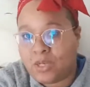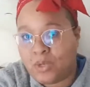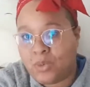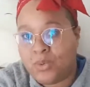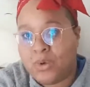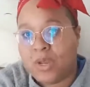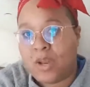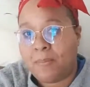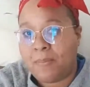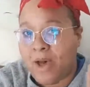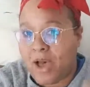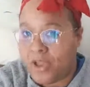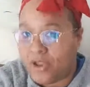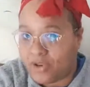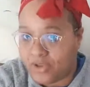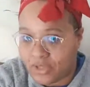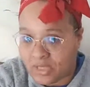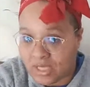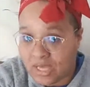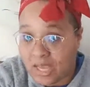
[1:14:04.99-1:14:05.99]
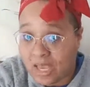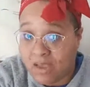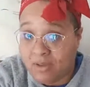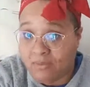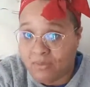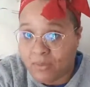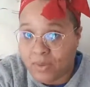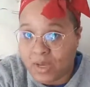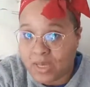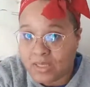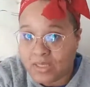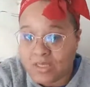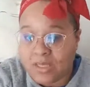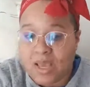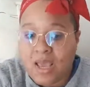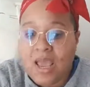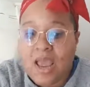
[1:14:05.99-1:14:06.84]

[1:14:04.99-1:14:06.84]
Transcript: to it about your singing voice,